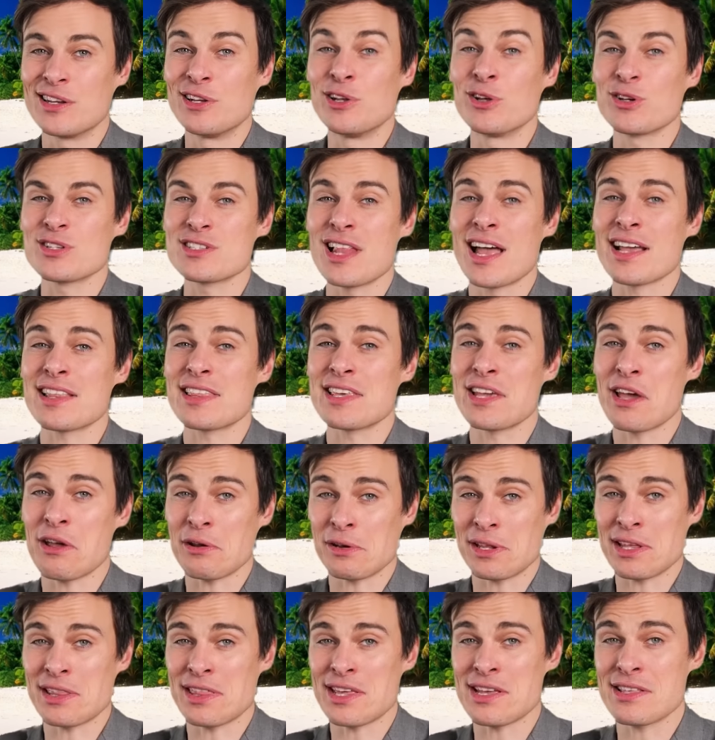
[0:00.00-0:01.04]
Looks like the
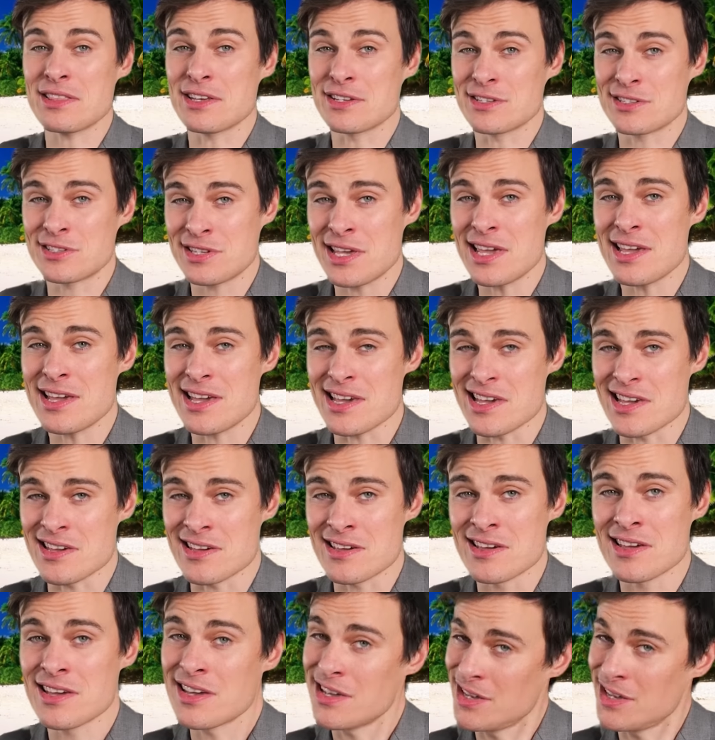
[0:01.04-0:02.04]
only thing that's sinking